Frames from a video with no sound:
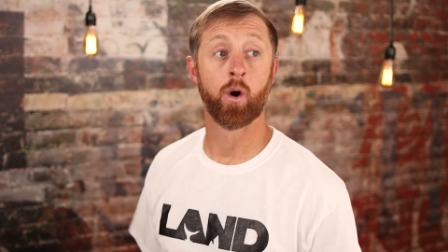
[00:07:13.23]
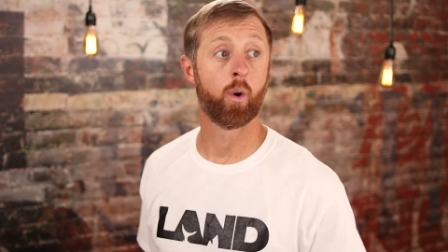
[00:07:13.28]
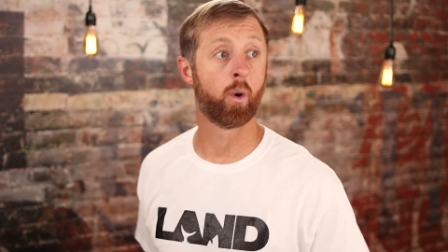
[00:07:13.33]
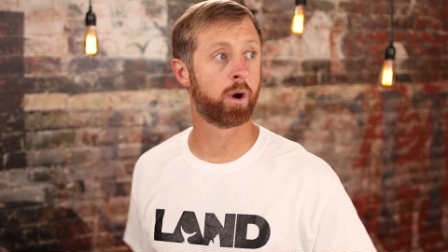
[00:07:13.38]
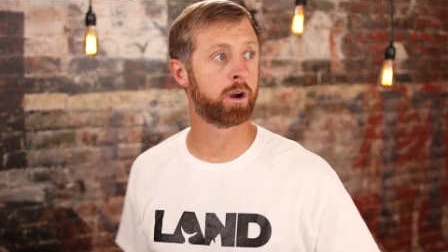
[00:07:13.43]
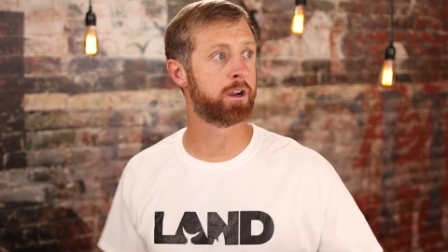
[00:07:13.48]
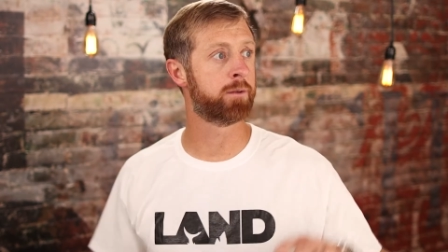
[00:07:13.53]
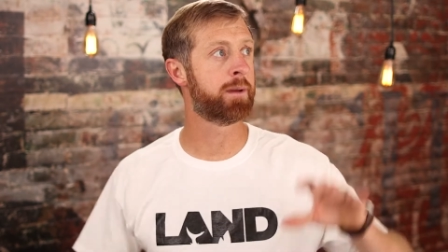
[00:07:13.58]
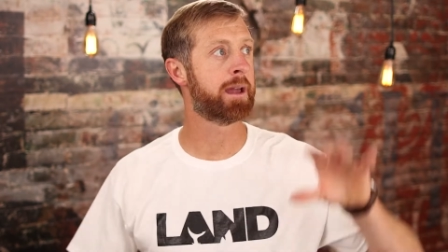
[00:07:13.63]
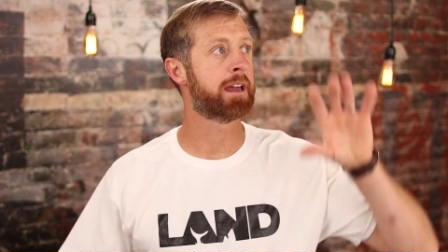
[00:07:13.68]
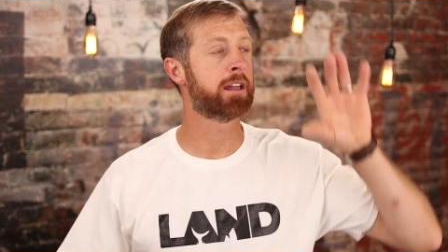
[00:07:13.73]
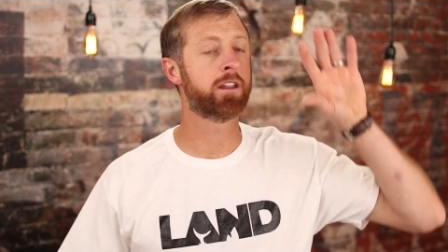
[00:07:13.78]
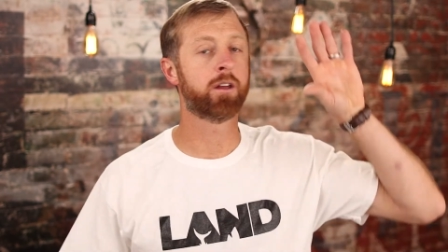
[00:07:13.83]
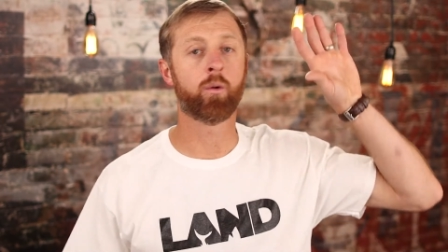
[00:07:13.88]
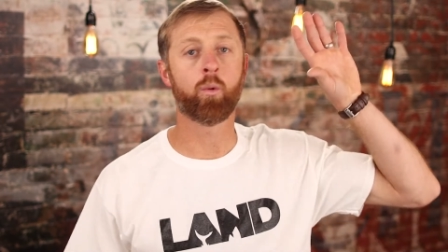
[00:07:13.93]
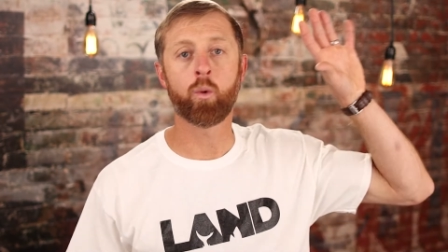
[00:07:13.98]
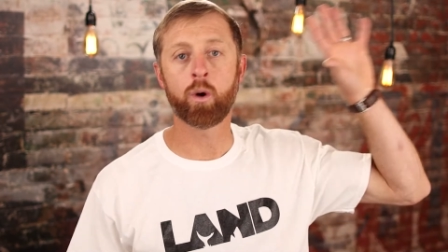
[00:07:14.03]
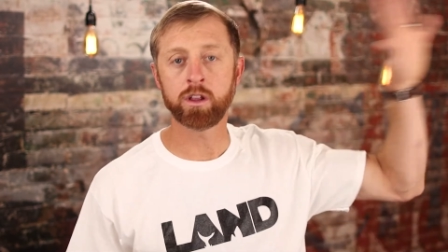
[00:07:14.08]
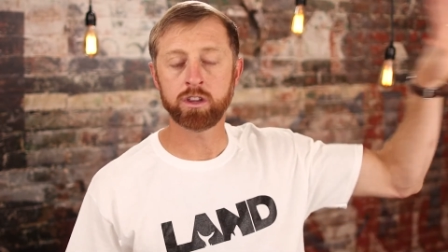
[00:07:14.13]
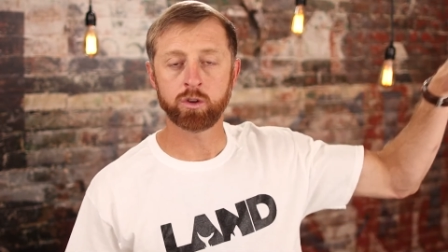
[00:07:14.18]
or you're making the
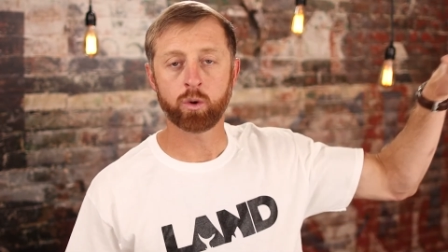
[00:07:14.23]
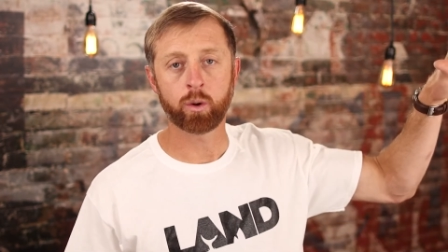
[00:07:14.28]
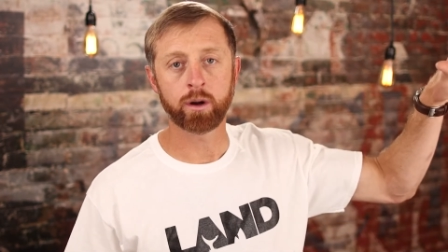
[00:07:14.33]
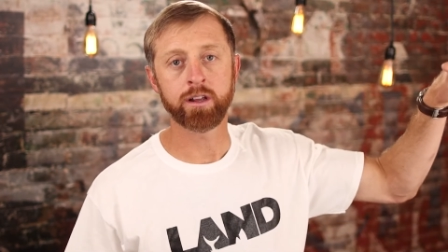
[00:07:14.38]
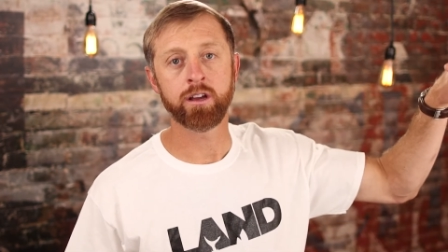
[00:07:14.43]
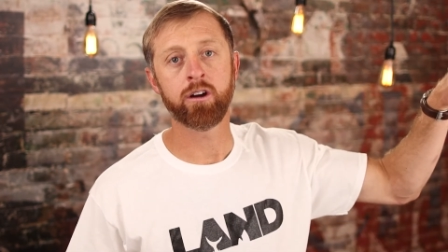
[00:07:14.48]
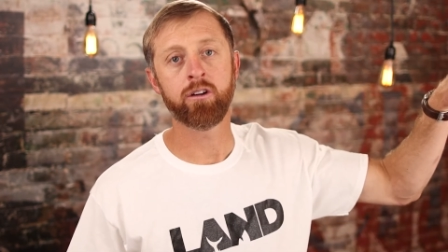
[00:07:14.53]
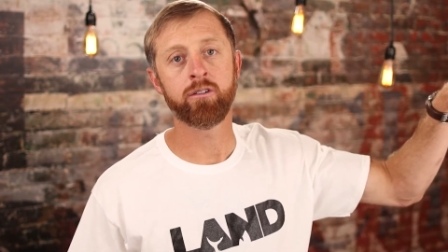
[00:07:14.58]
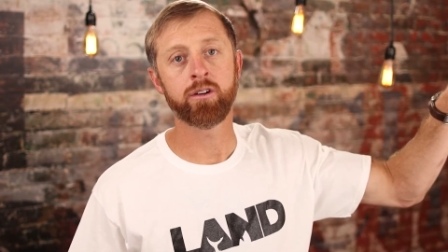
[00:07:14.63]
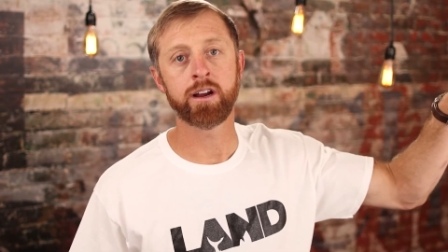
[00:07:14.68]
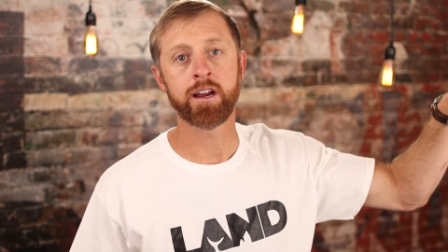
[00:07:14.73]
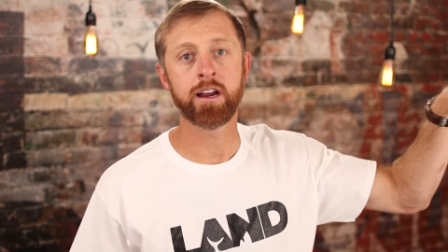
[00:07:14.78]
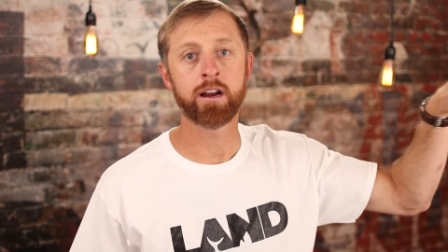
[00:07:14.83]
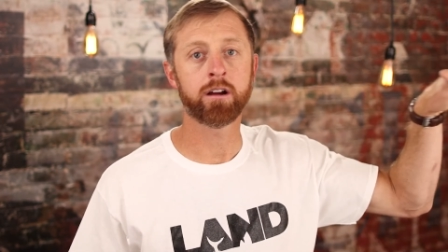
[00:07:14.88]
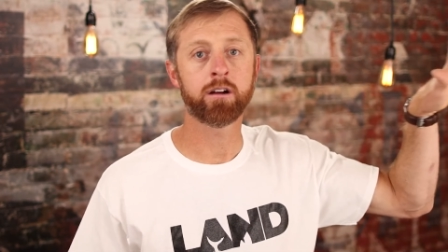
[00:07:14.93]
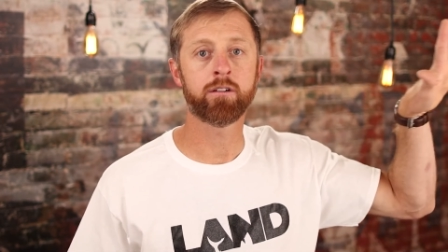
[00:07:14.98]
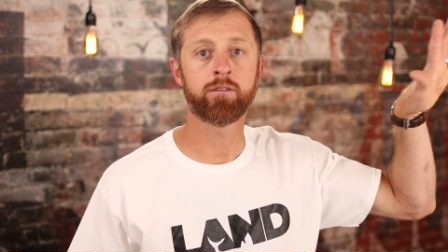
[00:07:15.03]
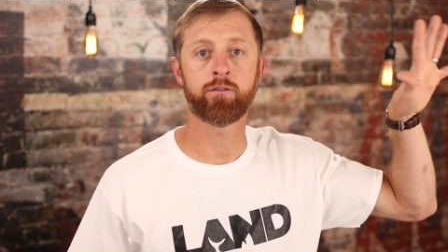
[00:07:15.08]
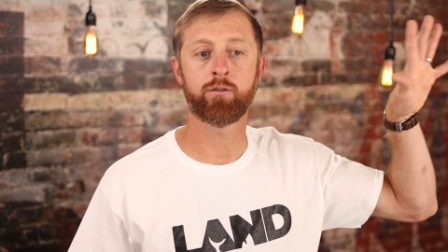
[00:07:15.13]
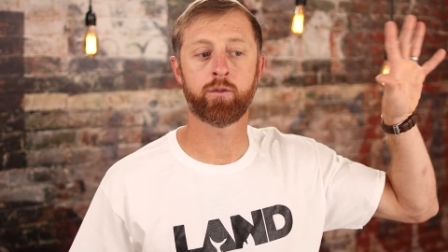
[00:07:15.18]
one twenty over
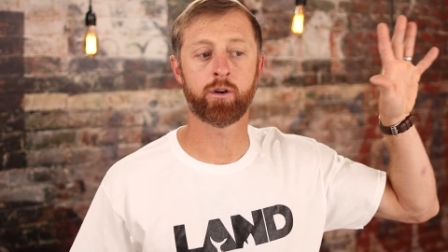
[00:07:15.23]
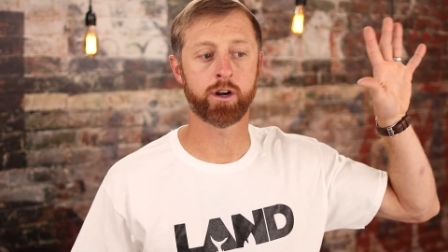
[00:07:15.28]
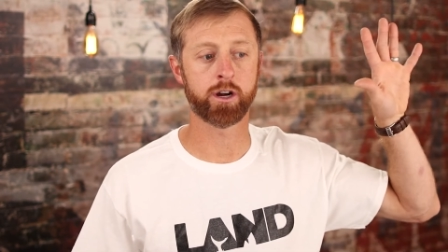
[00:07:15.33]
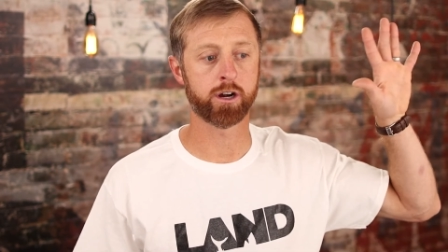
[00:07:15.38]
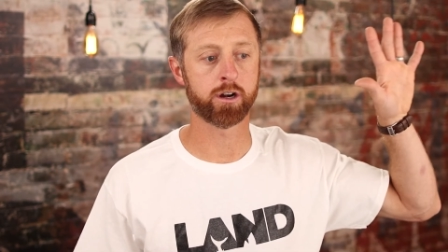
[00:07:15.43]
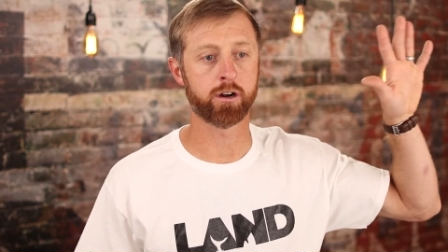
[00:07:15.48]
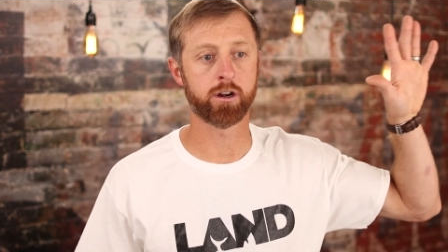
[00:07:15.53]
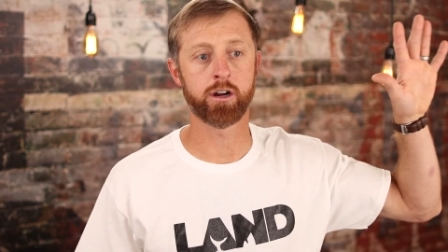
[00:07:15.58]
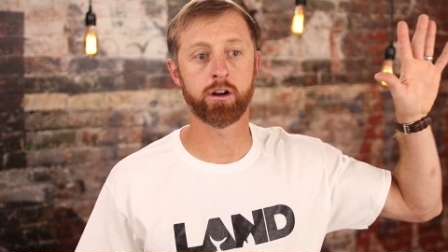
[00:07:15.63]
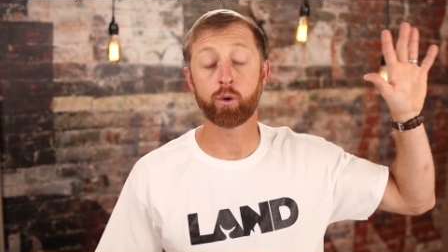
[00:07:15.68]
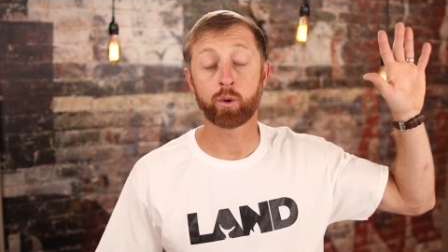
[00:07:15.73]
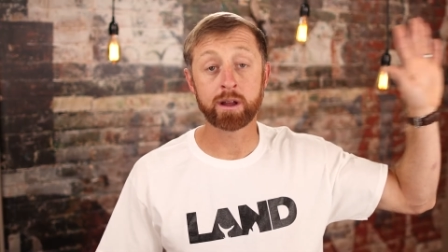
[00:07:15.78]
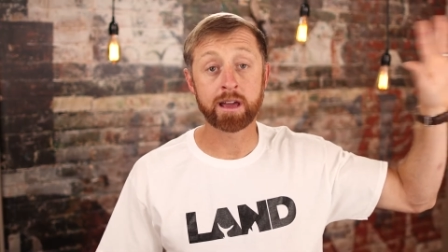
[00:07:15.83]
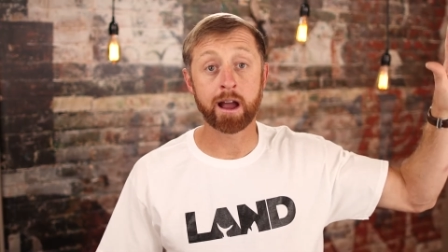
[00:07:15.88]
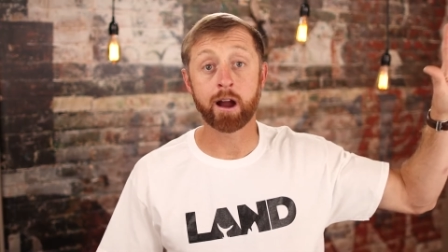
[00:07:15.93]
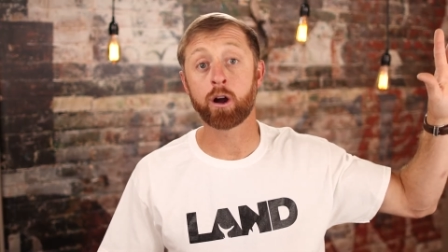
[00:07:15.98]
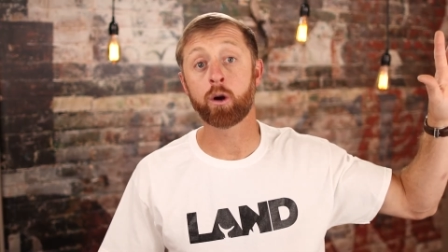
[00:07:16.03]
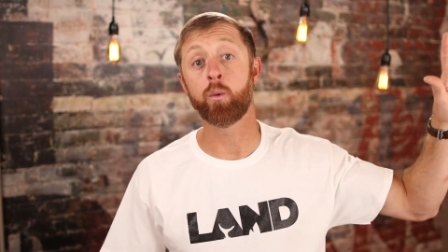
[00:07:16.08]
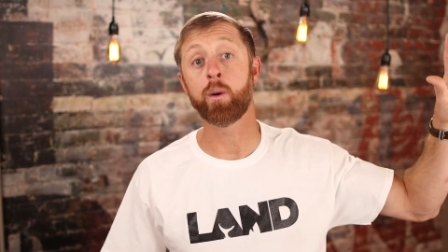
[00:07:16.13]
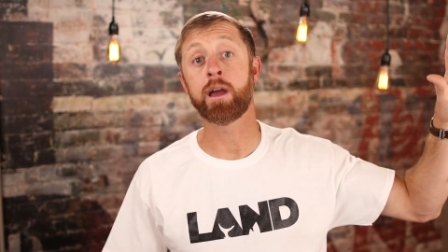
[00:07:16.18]
here for your
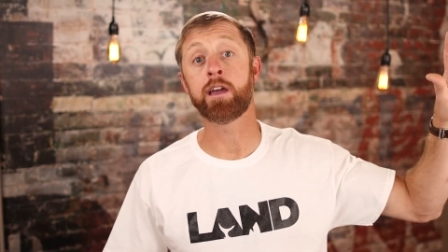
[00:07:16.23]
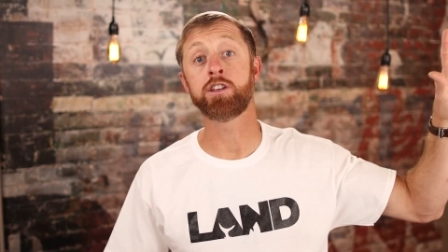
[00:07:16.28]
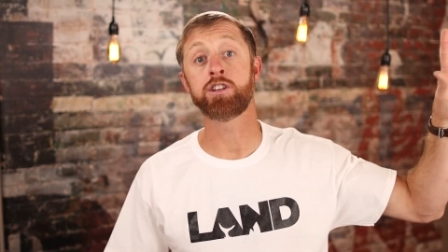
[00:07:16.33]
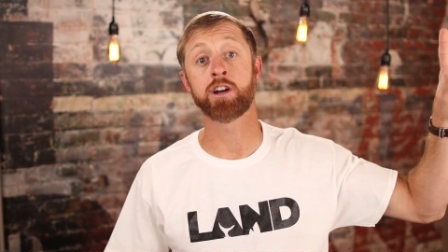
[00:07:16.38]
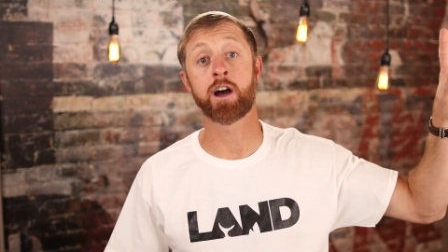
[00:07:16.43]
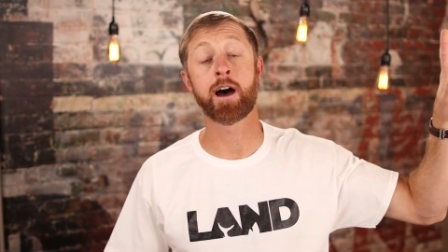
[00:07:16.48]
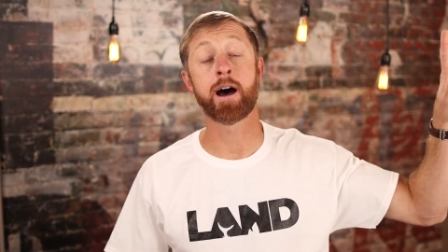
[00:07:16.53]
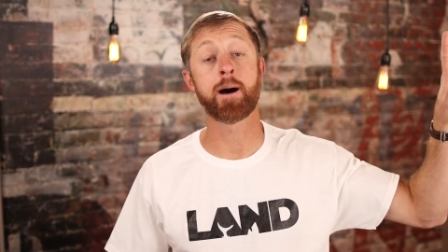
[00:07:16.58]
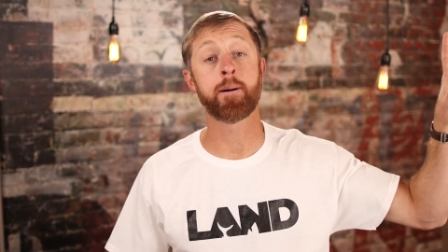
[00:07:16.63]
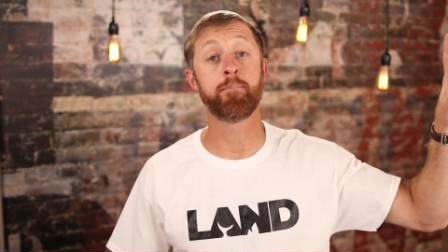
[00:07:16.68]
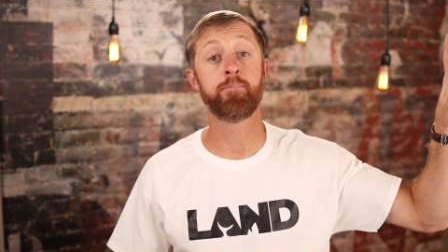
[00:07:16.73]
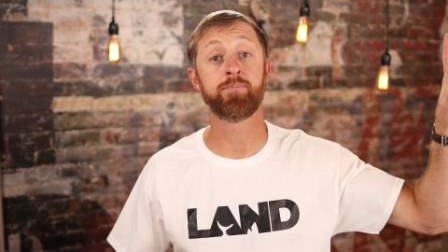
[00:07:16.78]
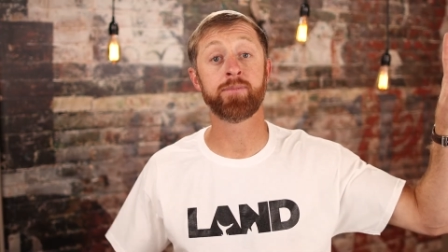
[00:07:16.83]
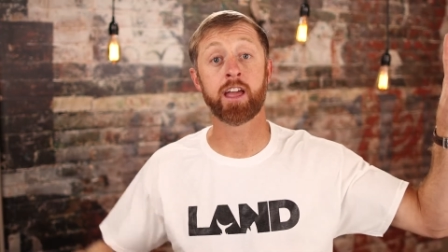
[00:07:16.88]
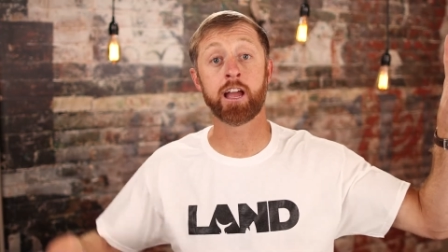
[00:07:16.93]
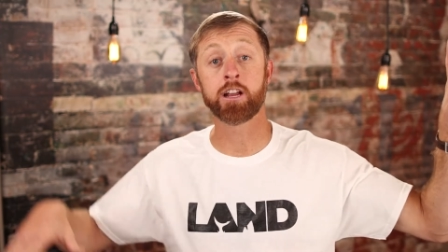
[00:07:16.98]
forty hour a week job